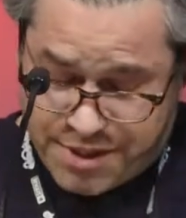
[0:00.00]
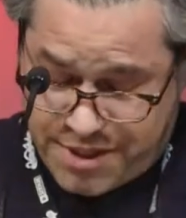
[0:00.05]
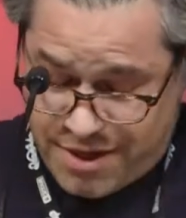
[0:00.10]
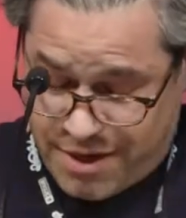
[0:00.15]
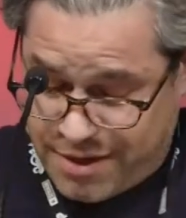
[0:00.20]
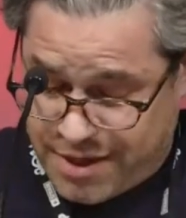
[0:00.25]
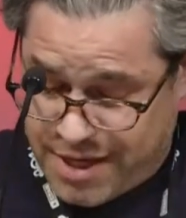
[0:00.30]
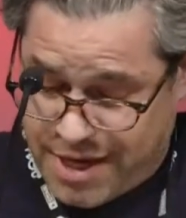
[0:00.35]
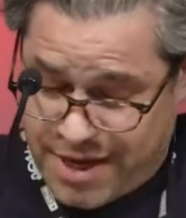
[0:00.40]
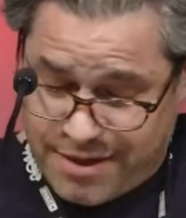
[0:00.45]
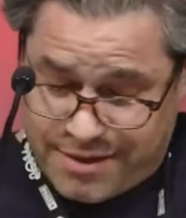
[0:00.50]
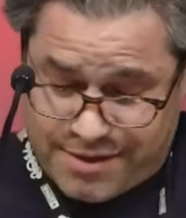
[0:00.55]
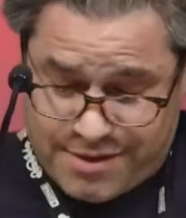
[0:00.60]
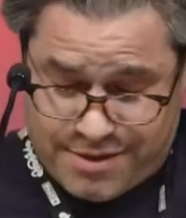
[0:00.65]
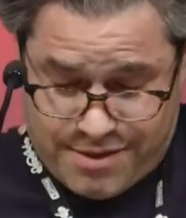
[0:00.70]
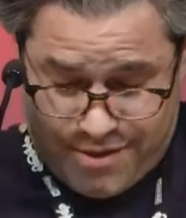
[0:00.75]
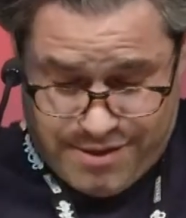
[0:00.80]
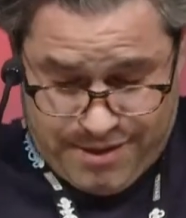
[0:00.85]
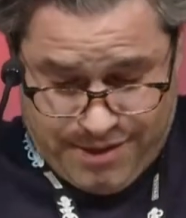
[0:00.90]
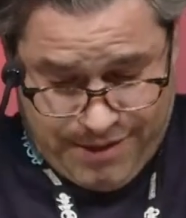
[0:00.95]

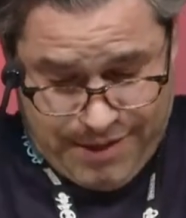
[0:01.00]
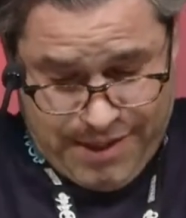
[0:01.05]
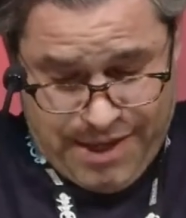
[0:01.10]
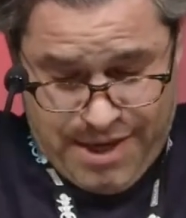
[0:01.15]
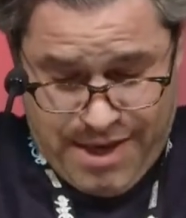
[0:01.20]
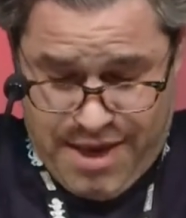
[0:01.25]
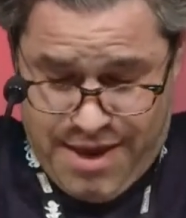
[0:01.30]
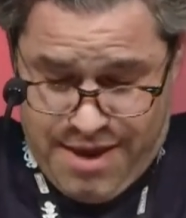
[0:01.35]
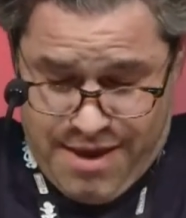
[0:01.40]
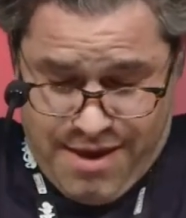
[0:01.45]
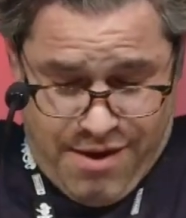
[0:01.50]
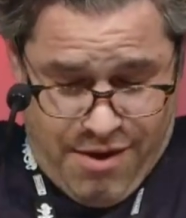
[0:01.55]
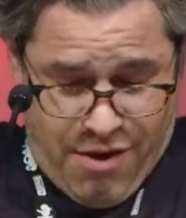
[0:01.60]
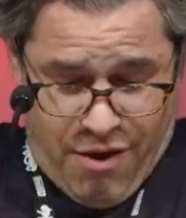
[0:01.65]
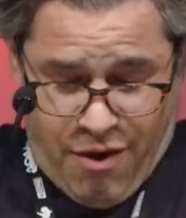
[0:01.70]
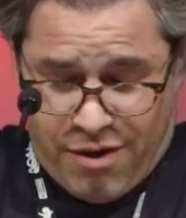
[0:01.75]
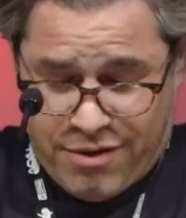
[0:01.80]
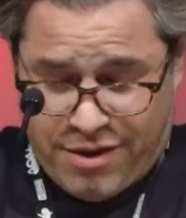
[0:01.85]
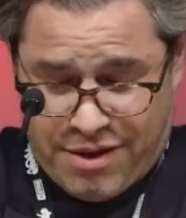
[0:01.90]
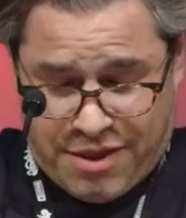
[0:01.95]
Sundance.
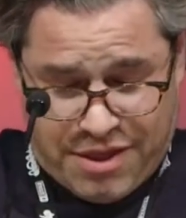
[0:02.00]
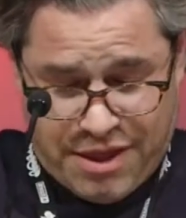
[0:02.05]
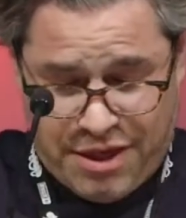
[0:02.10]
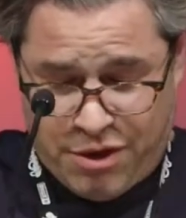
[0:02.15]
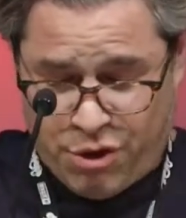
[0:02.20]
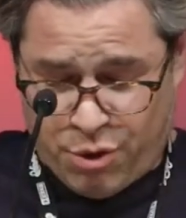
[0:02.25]
All the theater